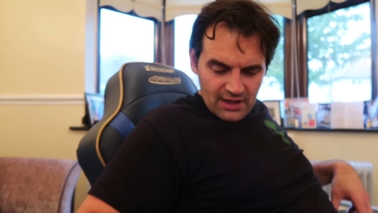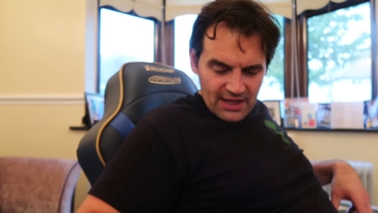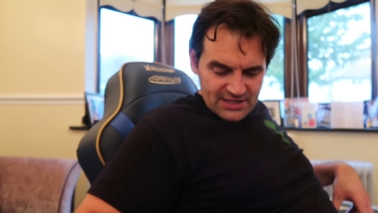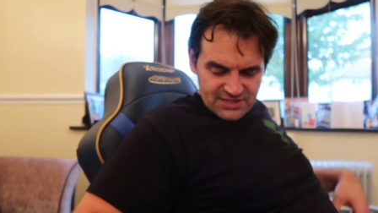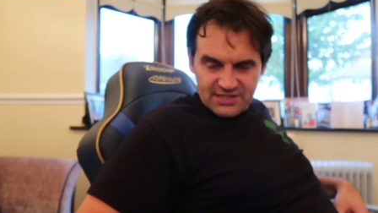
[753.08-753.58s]

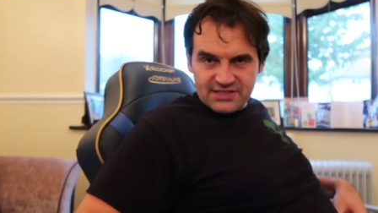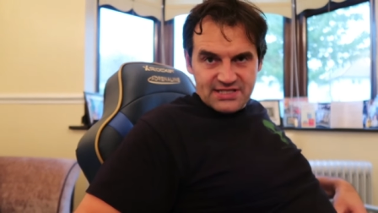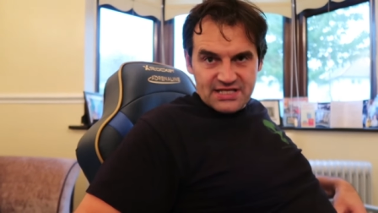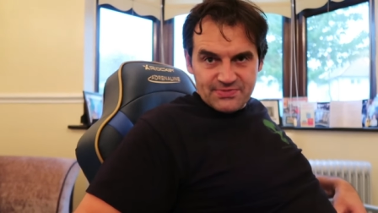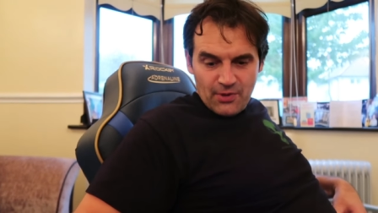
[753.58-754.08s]
It
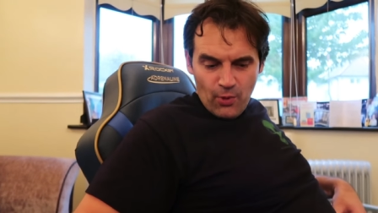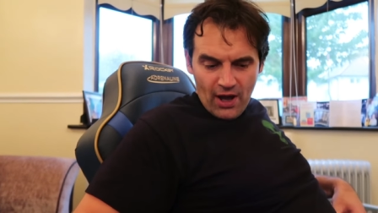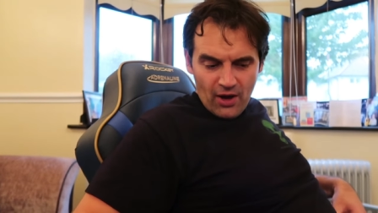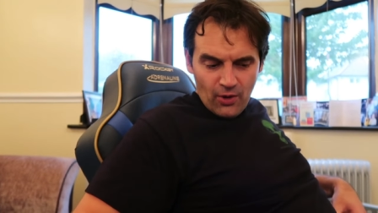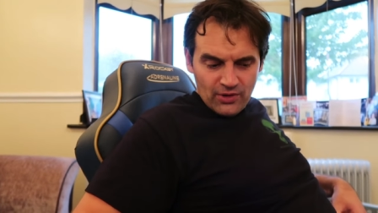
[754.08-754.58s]
seats me
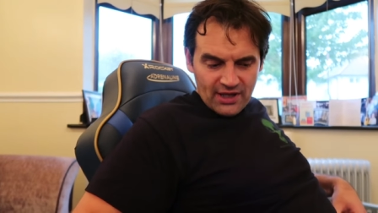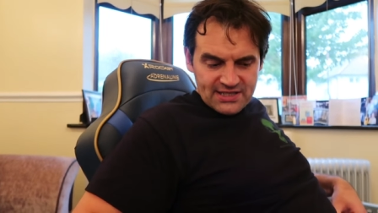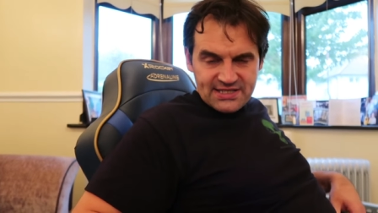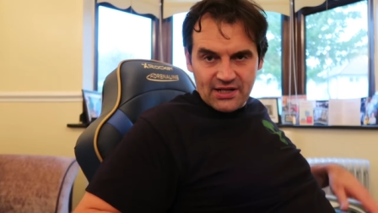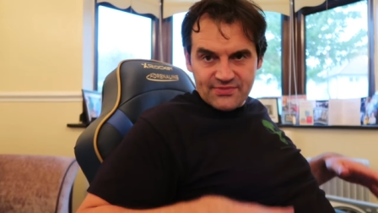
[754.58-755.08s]
well. Like I
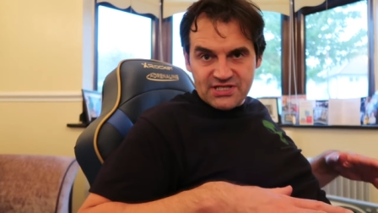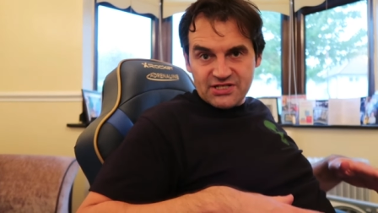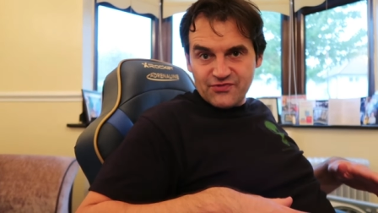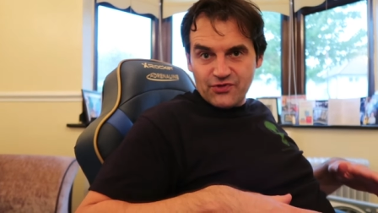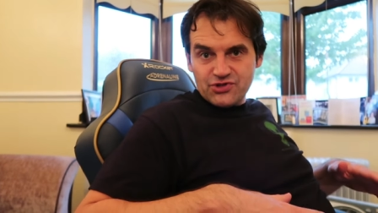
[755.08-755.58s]
said, I'm
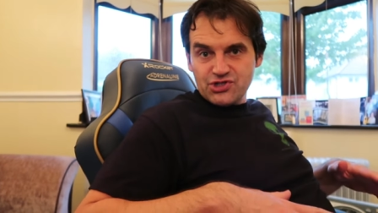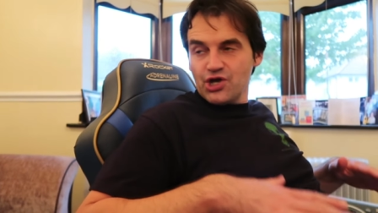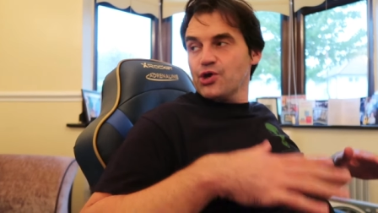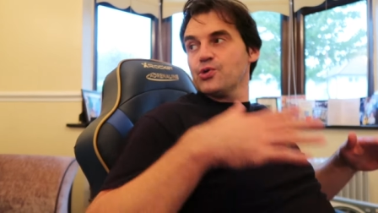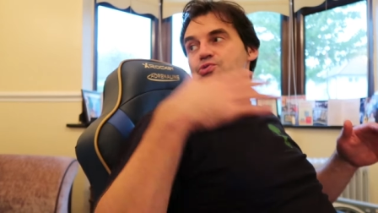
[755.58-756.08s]

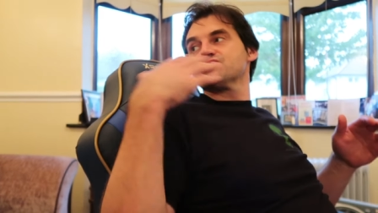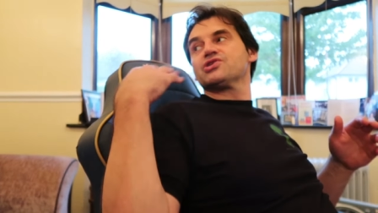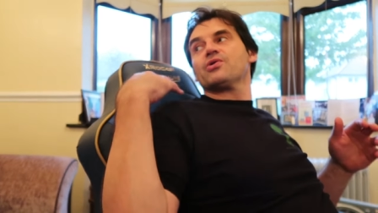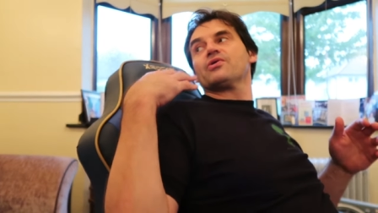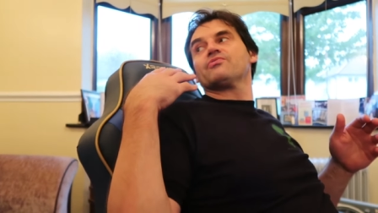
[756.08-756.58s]
6'2",
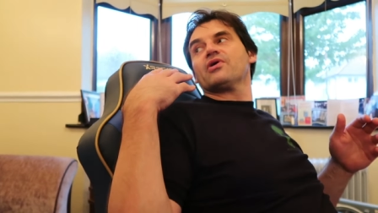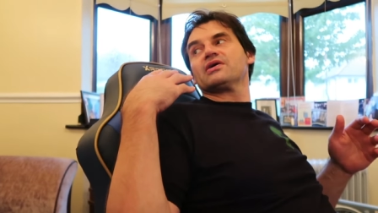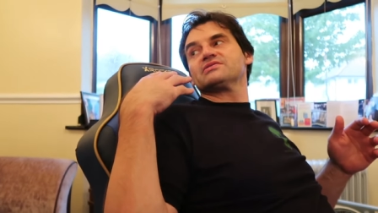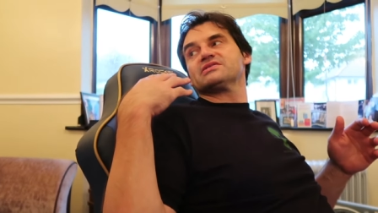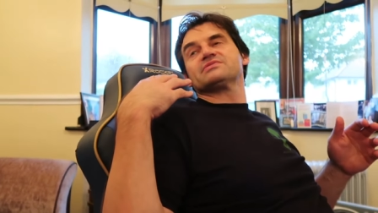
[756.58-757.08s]
so
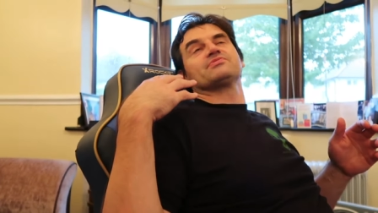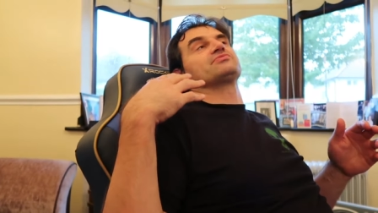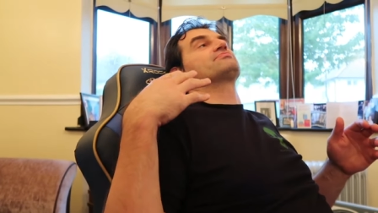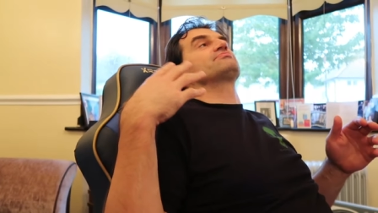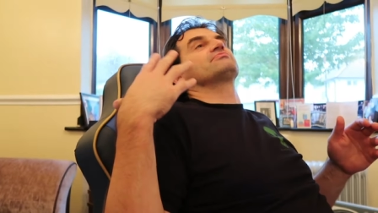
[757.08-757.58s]
it seats me
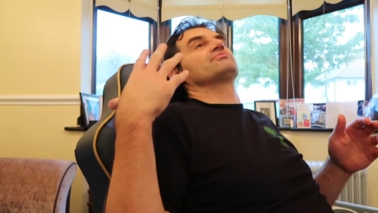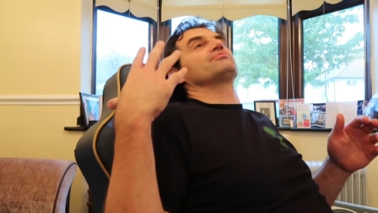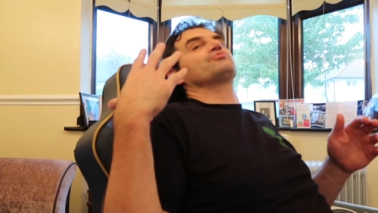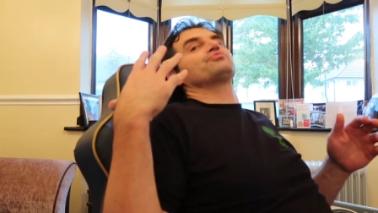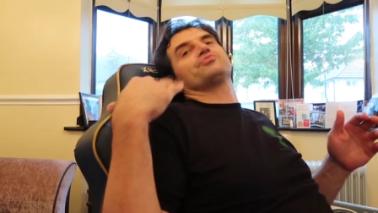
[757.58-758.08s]

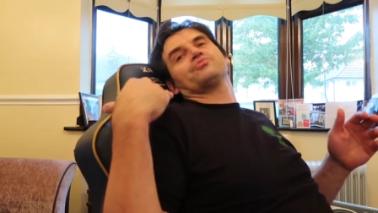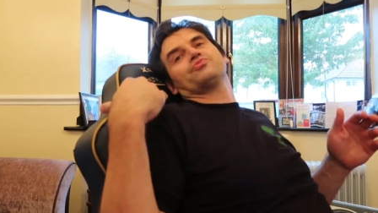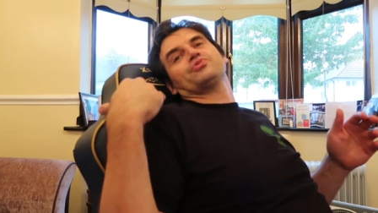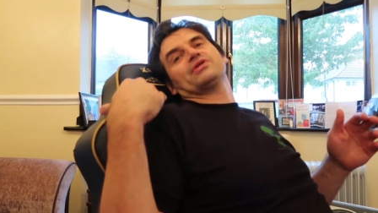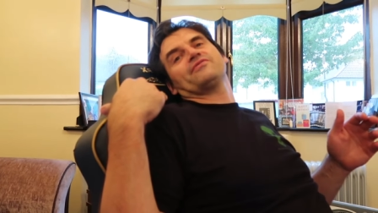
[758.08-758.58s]

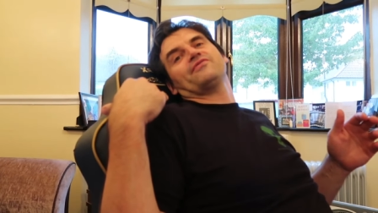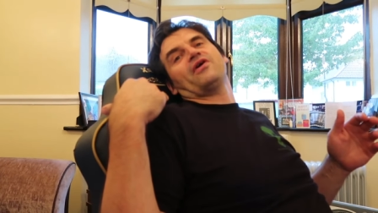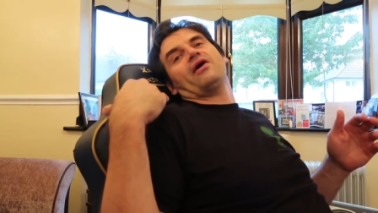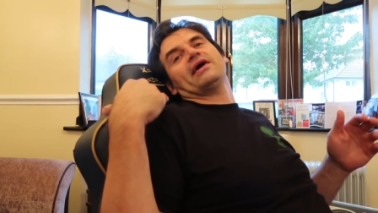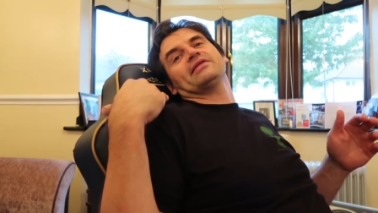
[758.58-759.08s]
pretty
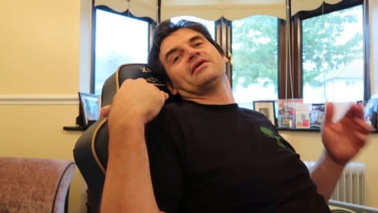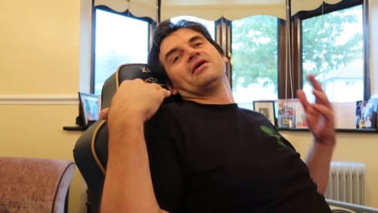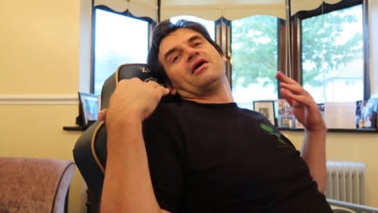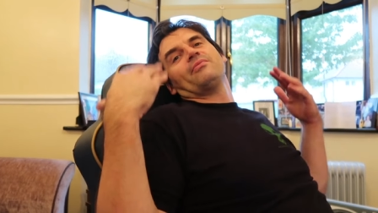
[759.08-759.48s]
fine.